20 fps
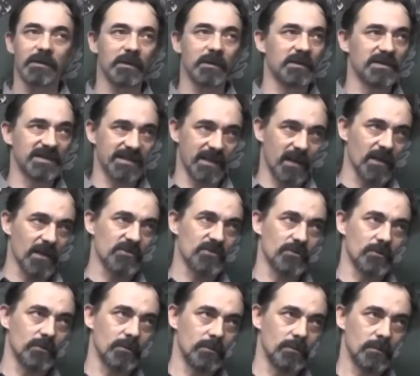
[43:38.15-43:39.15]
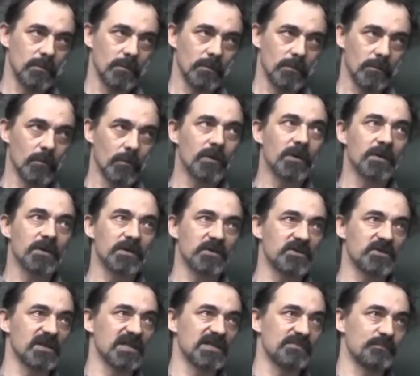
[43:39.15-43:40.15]
I didn't figure this out right
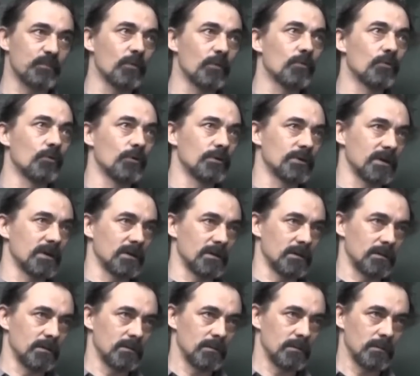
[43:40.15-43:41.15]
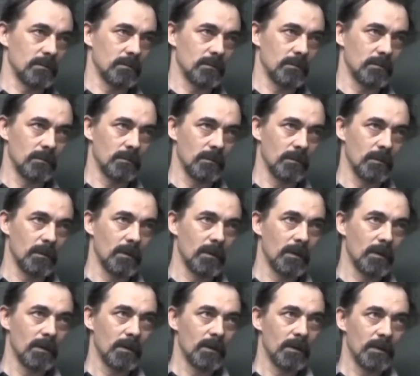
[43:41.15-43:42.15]
away, but in about
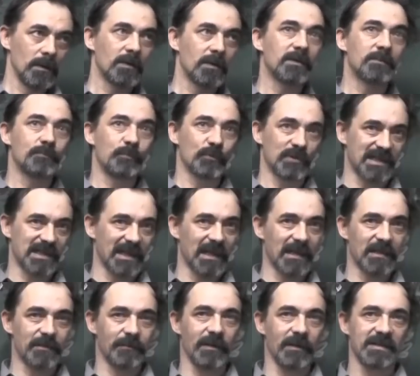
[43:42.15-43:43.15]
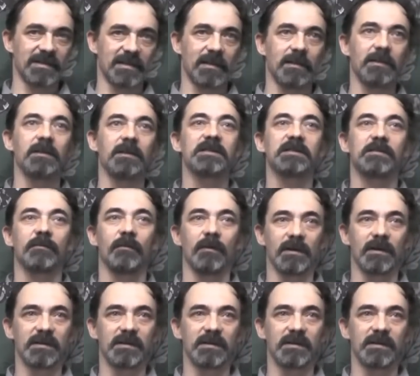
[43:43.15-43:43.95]
half a year, I